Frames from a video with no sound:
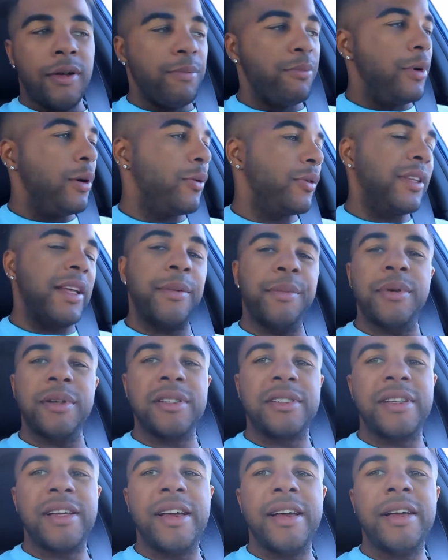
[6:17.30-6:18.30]
But with that being
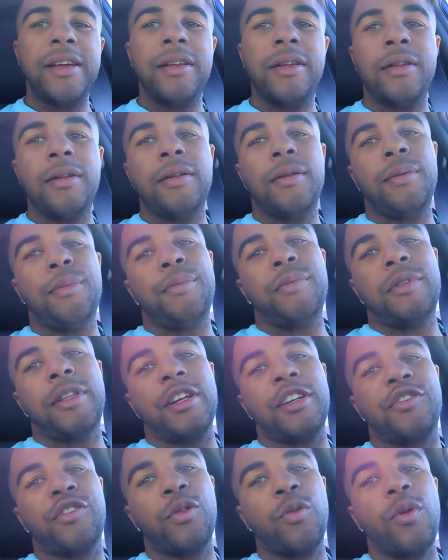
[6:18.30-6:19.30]
said,
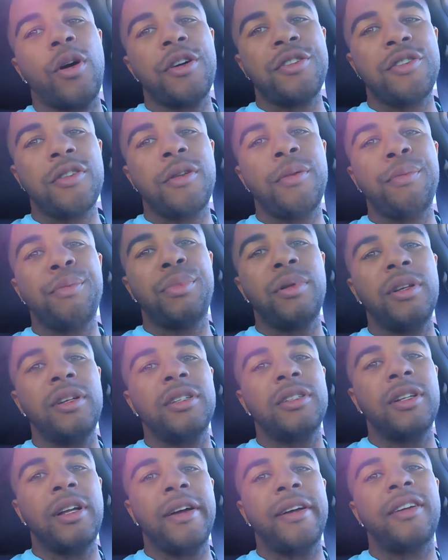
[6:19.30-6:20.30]
thanks for watching.
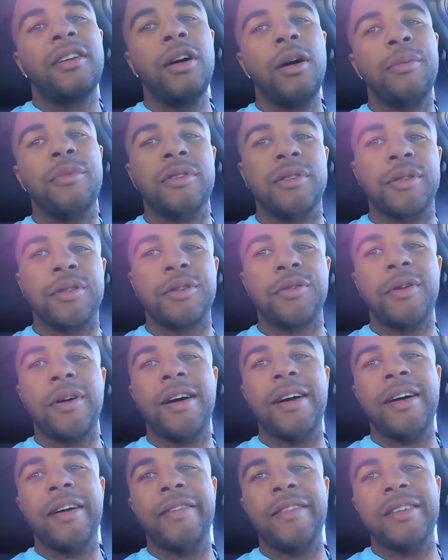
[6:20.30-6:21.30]
Please like, comment,
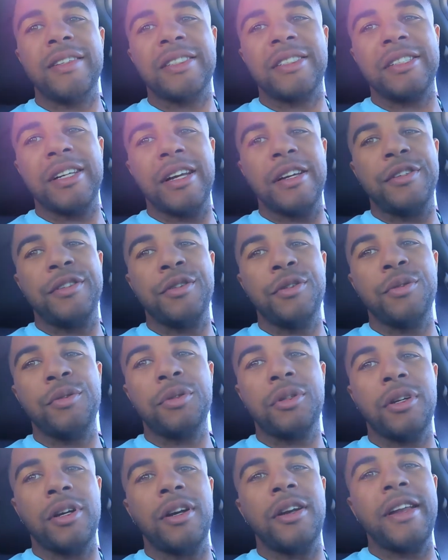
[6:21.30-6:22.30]
subscribe, and stay
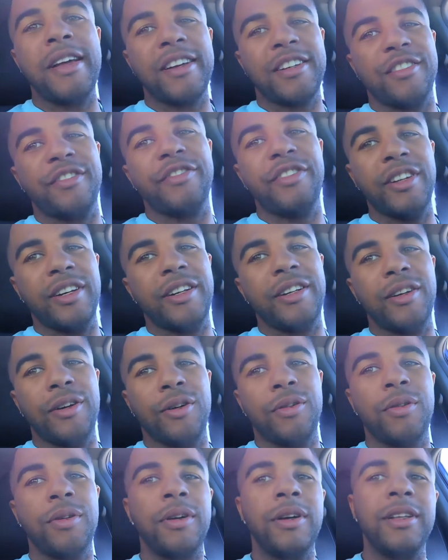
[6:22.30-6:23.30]
tuned to the next
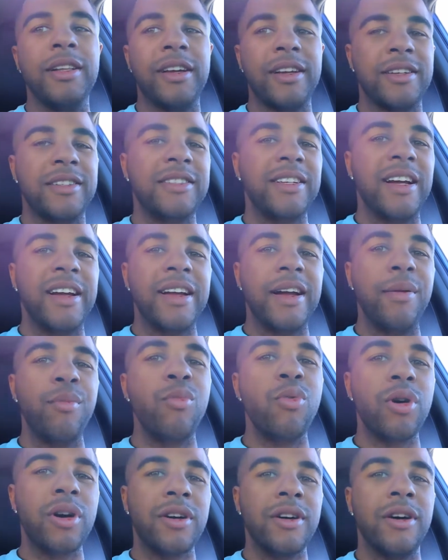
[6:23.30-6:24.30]
video. Like I said, I got
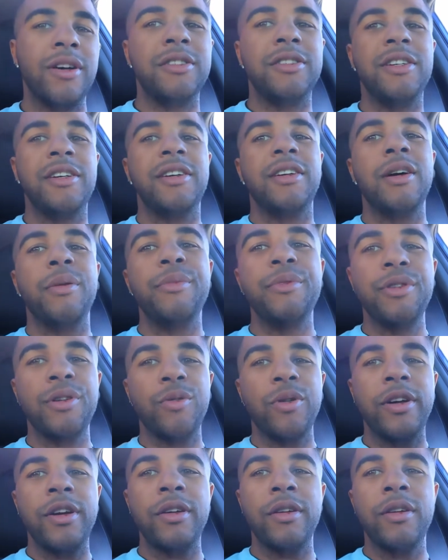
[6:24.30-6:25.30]
more content coming your
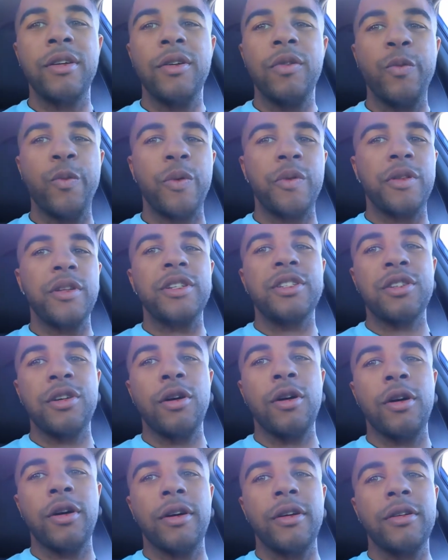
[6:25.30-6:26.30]
way with this
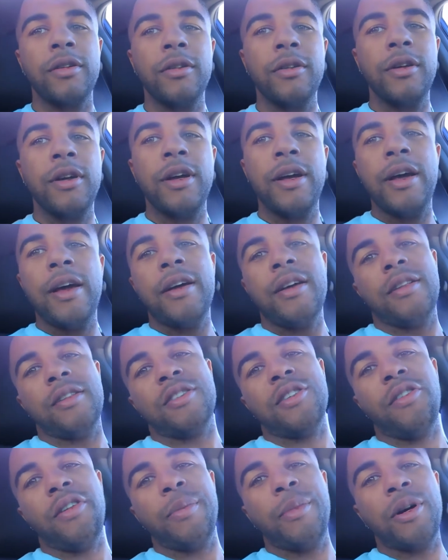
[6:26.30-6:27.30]
car. And
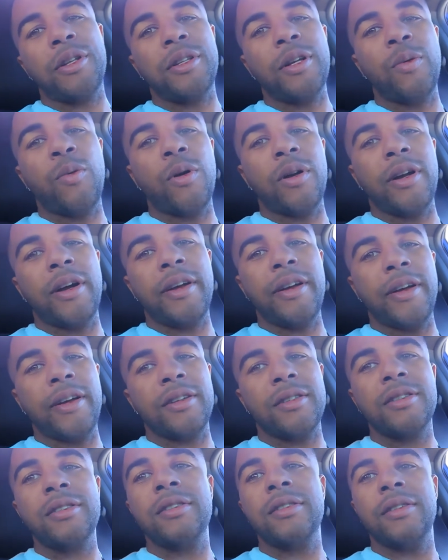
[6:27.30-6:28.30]
sorry about that
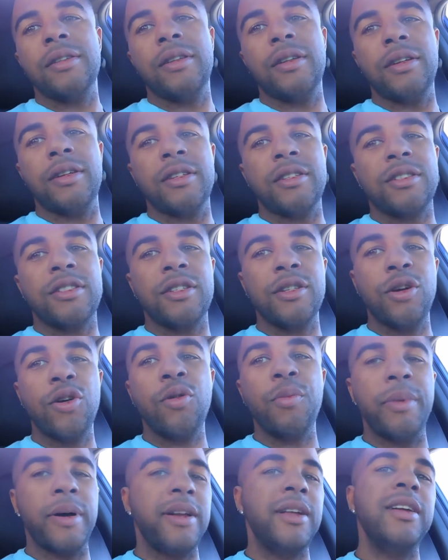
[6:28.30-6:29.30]
1IS. It's
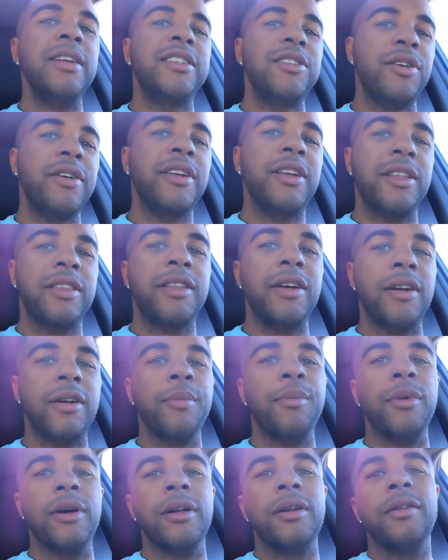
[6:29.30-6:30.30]
slow, but it's gonna get there.
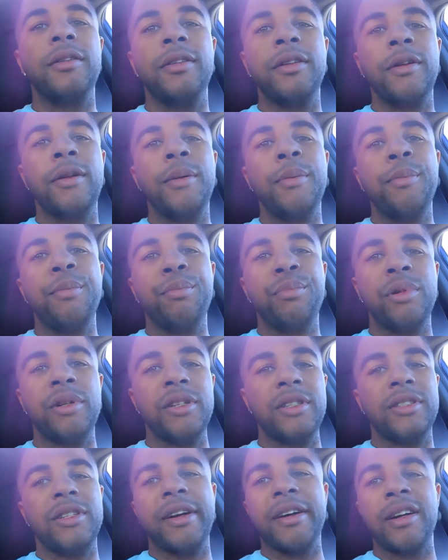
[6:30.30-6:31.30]
But
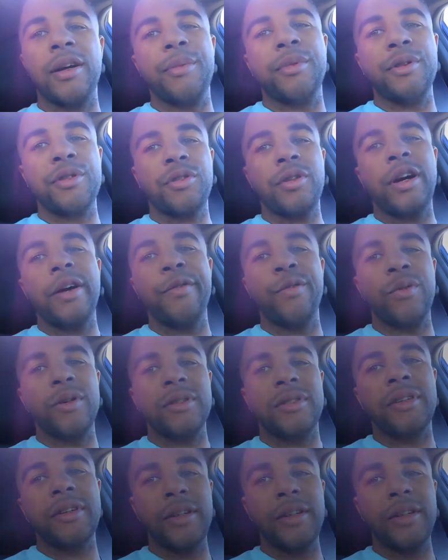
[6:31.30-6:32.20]
please like, comment, and subscribe once